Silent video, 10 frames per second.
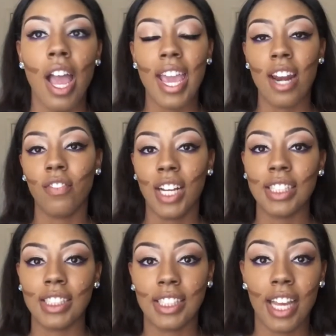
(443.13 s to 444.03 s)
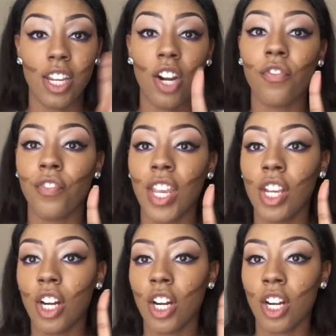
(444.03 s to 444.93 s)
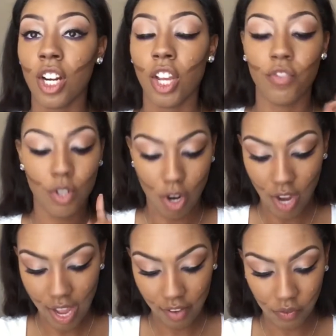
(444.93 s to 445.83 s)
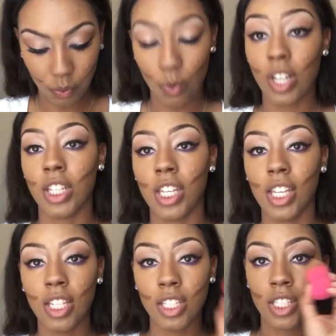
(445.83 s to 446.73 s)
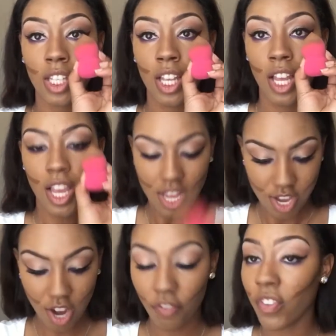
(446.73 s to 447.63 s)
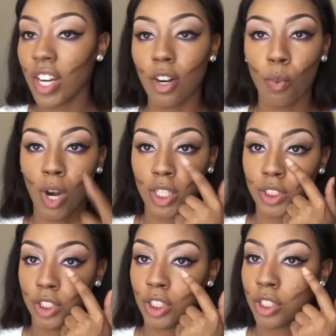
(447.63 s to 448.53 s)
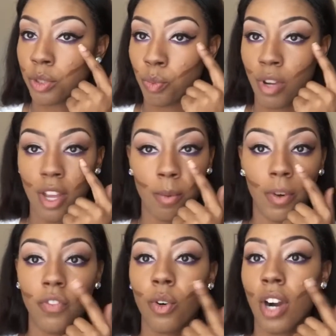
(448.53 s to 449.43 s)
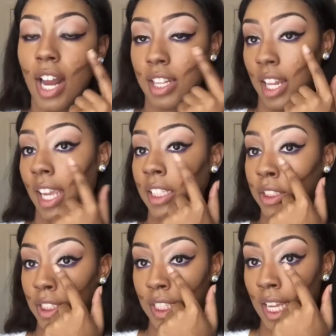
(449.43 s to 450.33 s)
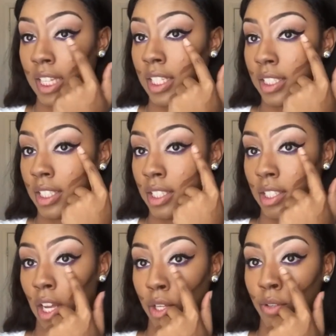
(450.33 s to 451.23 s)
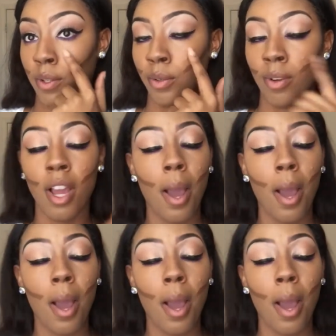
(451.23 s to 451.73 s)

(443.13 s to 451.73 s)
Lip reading: And I forgot to say, your finger, if you don't have one of these, your finger works just as well. Before, like just like this is all you do.